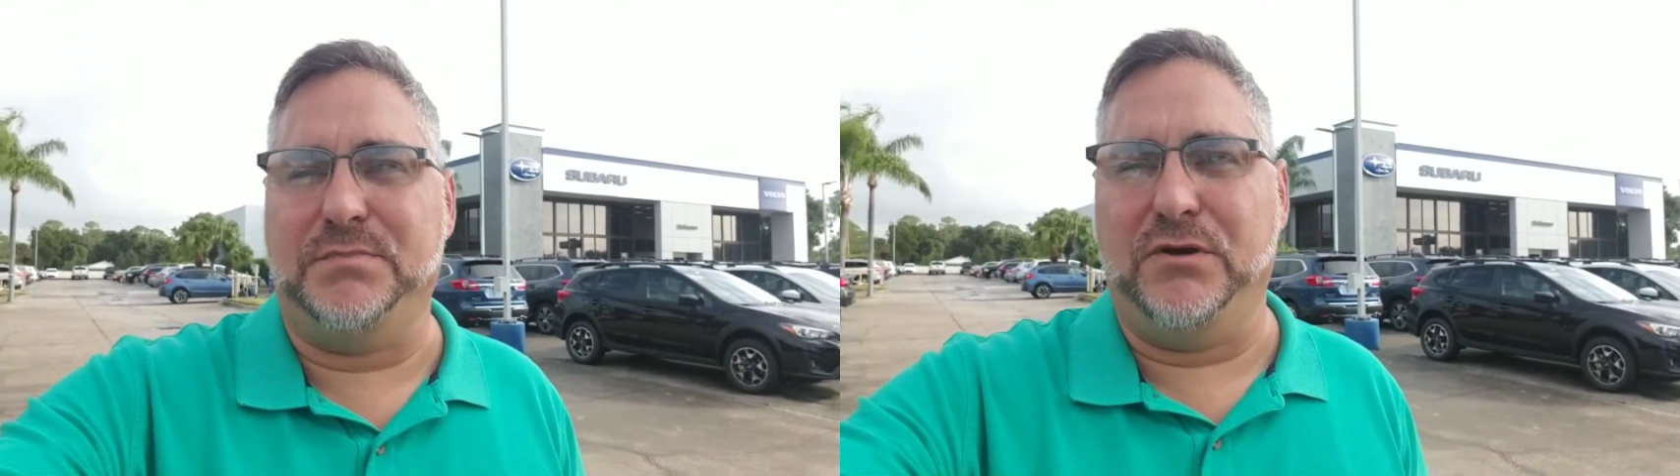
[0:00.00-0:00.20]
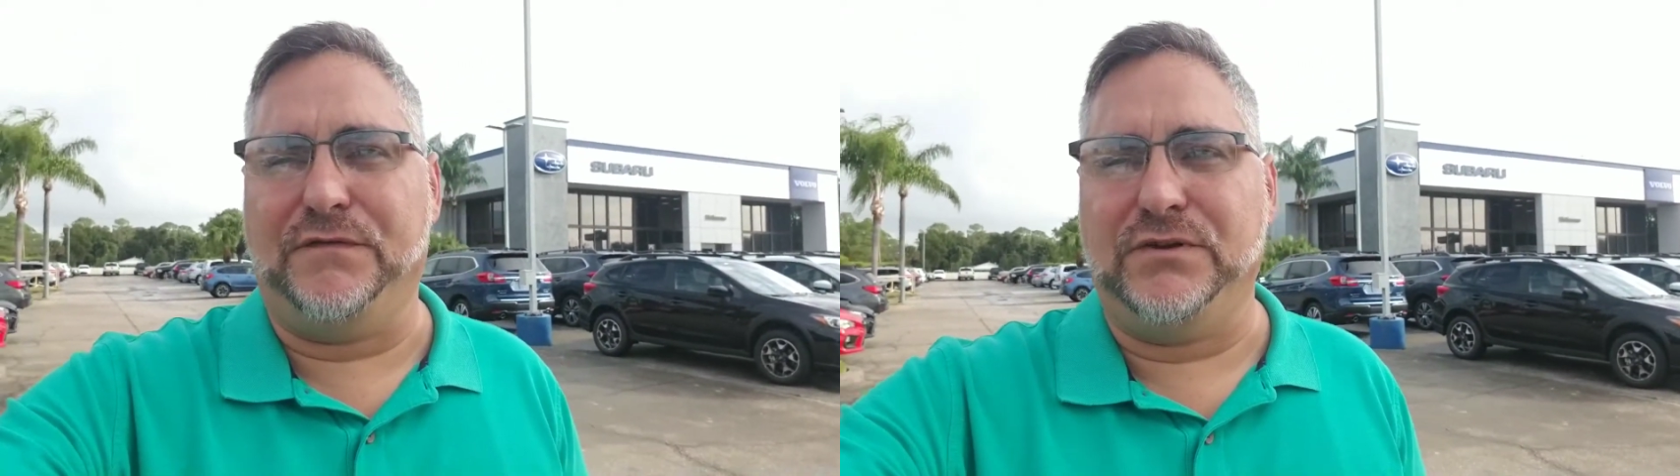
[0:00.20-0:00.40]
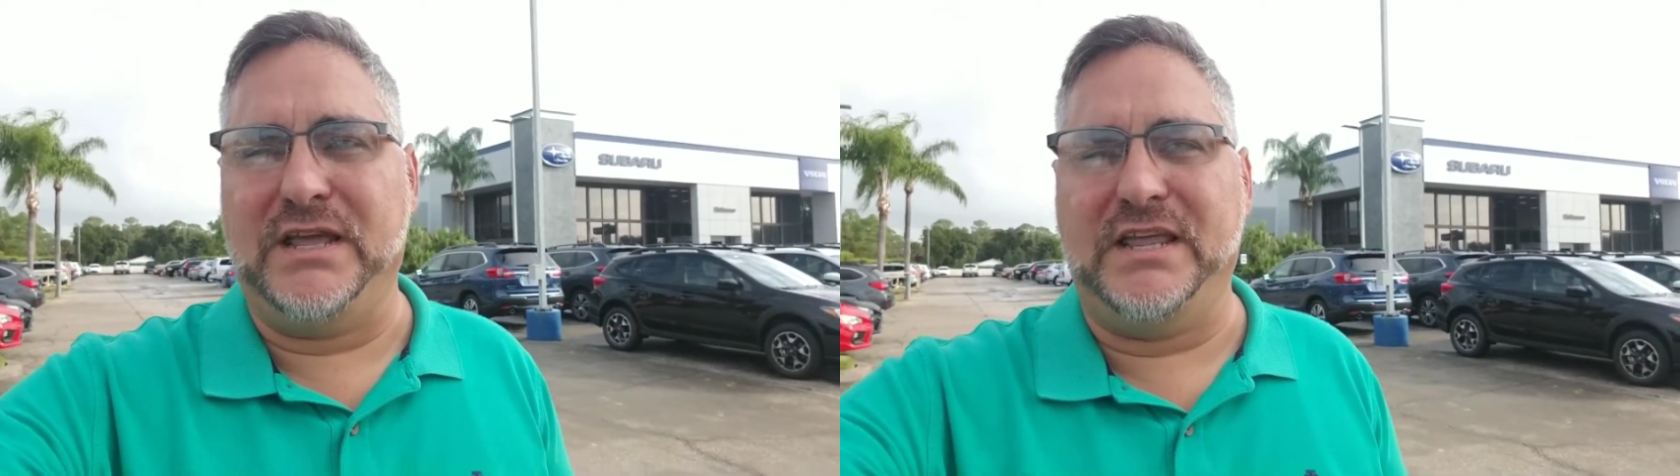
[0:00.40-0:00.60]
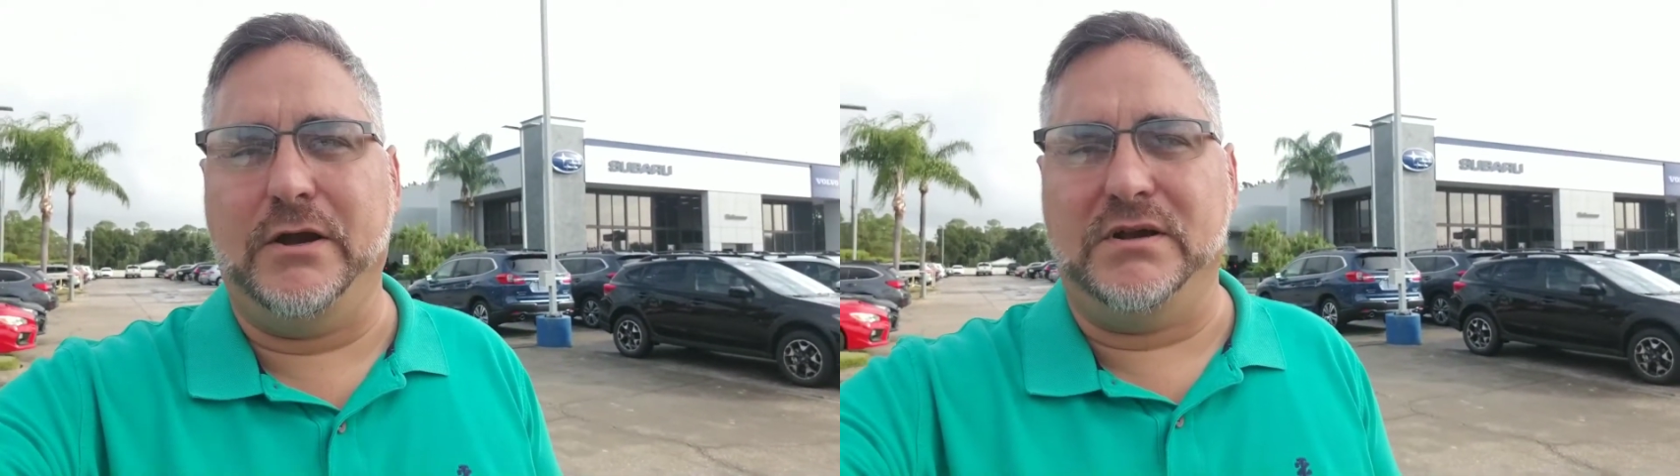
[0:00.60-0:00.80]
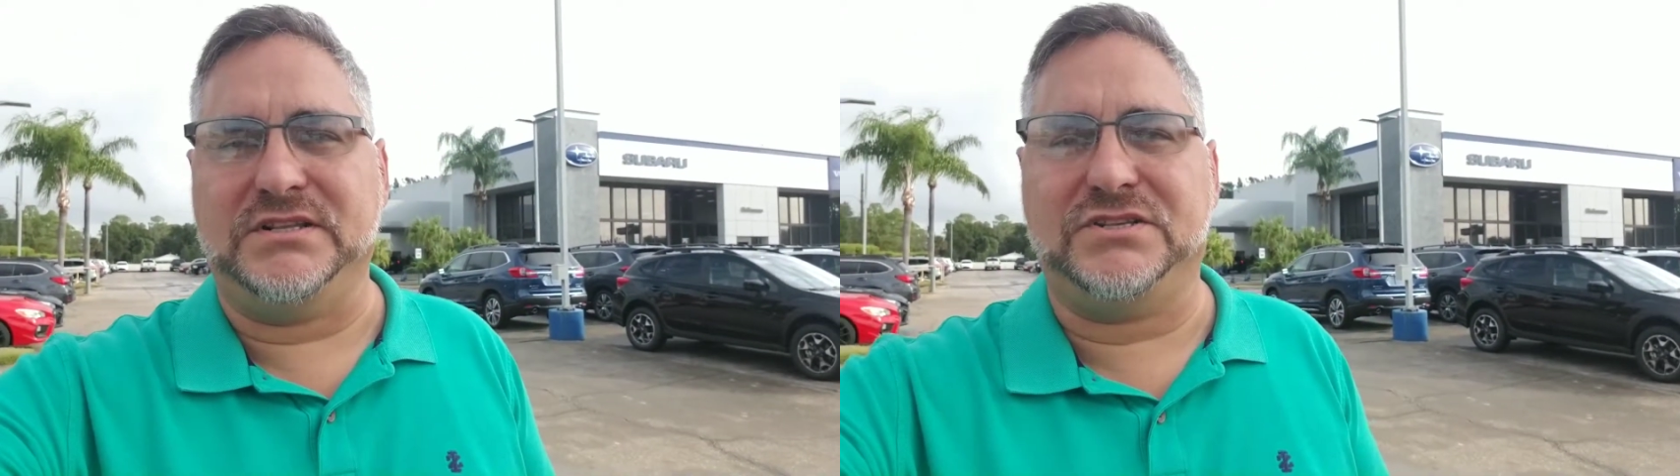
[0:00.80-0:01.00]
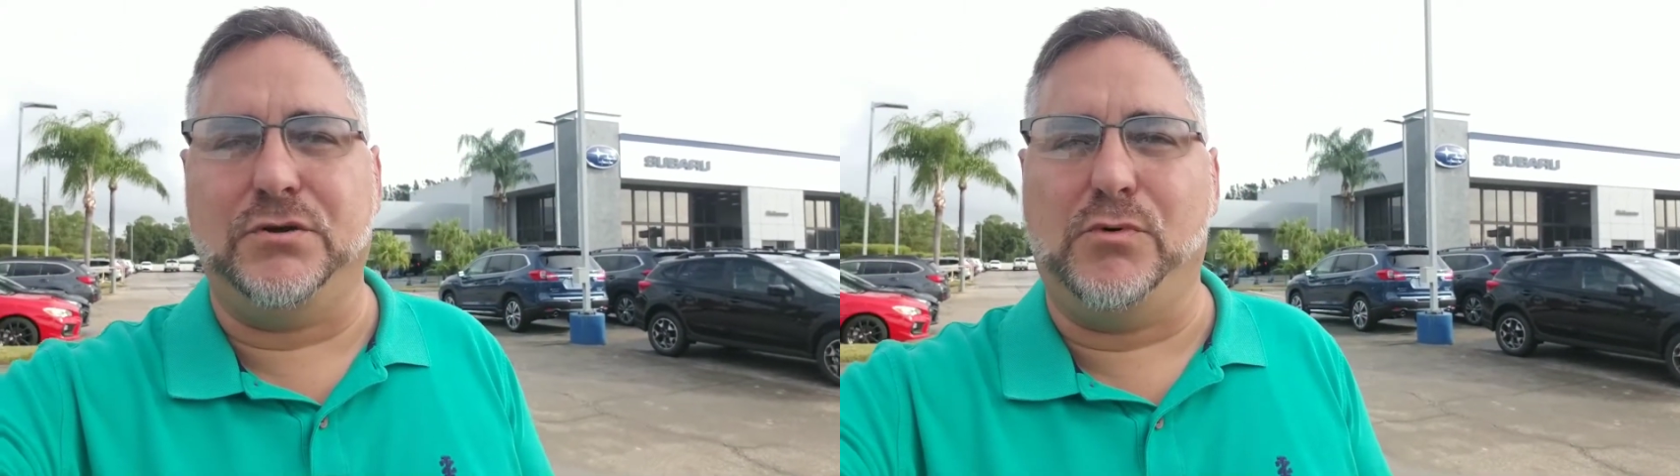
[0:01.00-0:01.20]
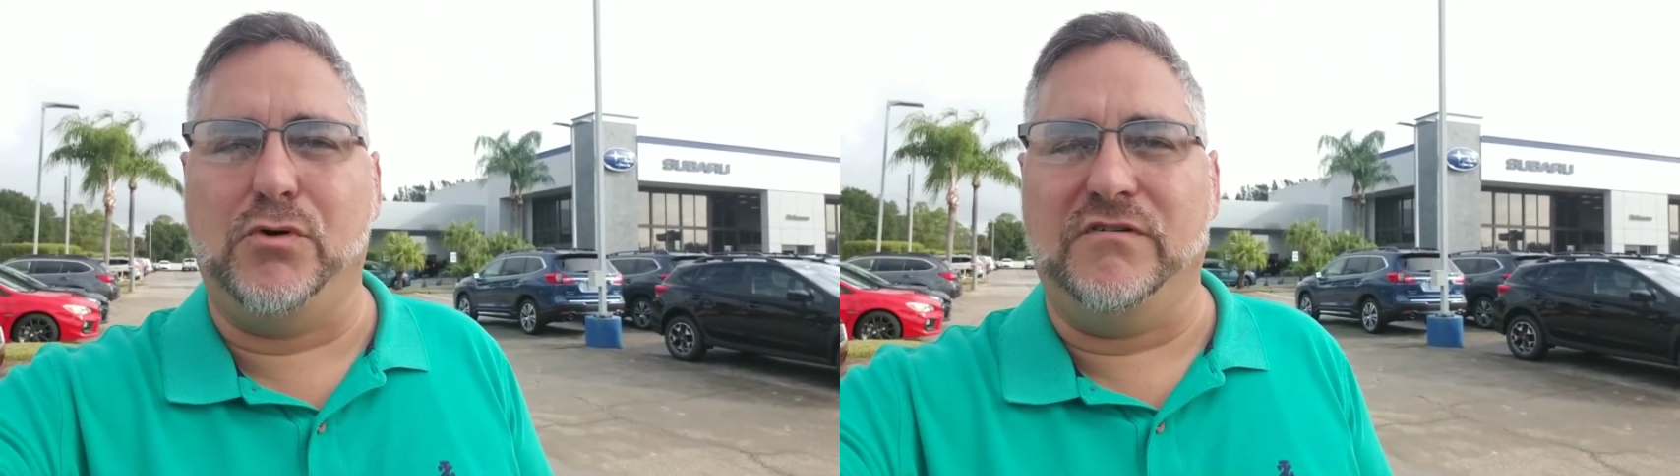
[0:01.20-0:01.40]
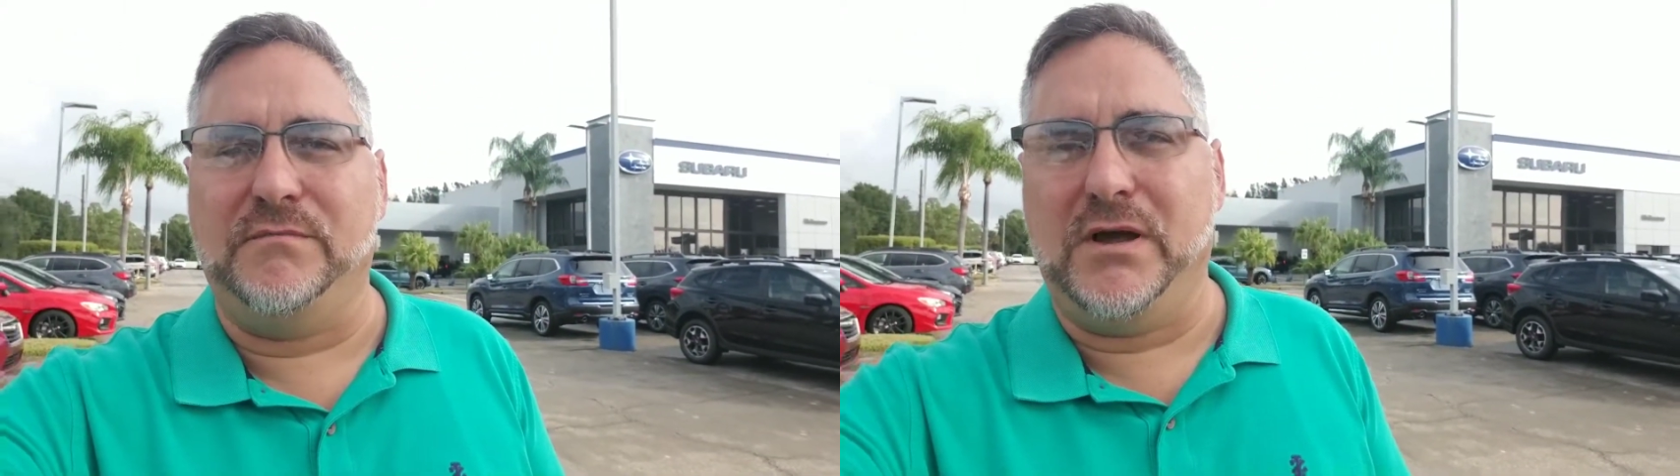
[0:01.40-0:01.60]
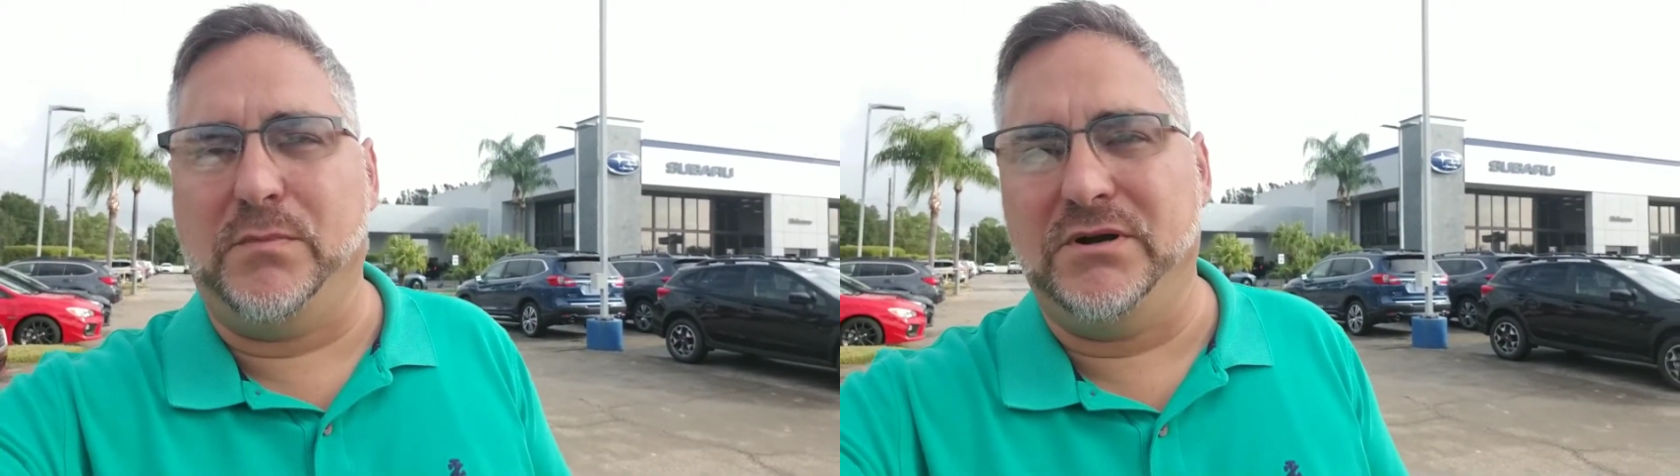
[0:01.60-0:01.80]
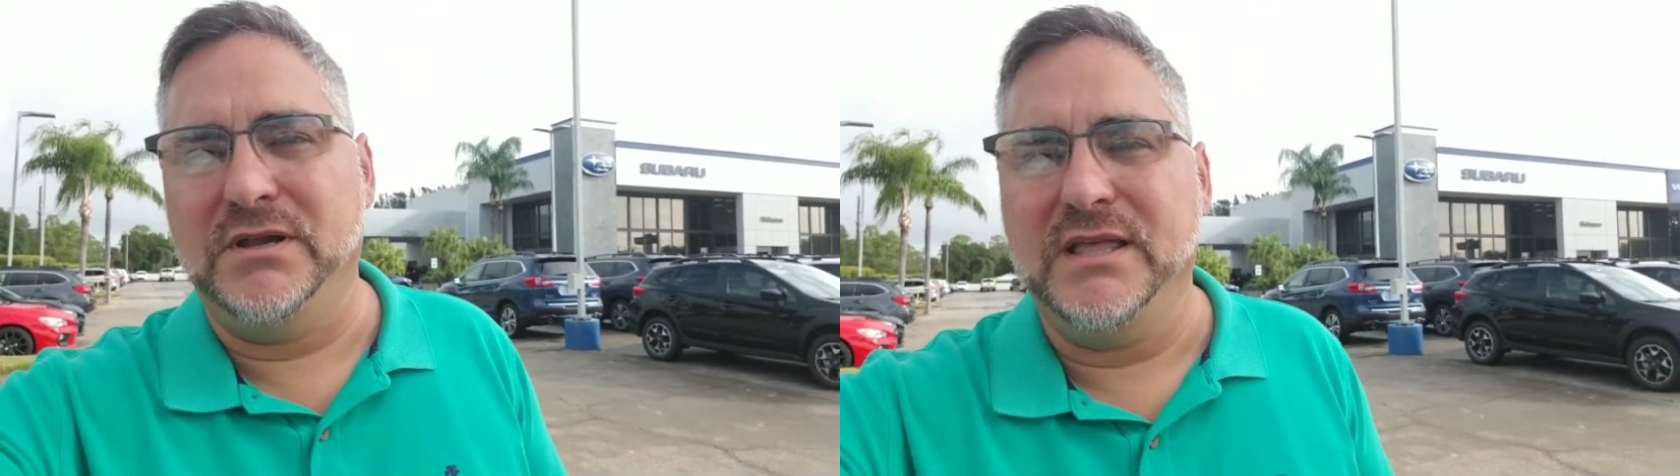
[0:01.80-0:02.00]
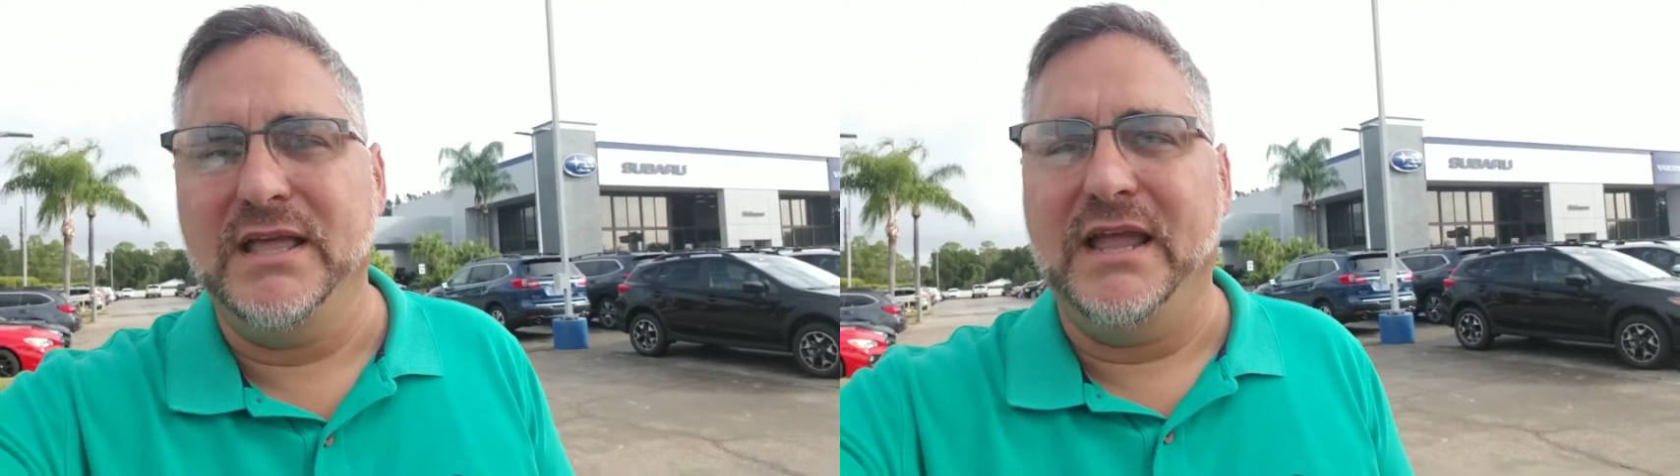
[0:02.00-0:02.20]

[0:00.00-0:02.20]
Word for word: beautiful day here at Subaru of Melbourne.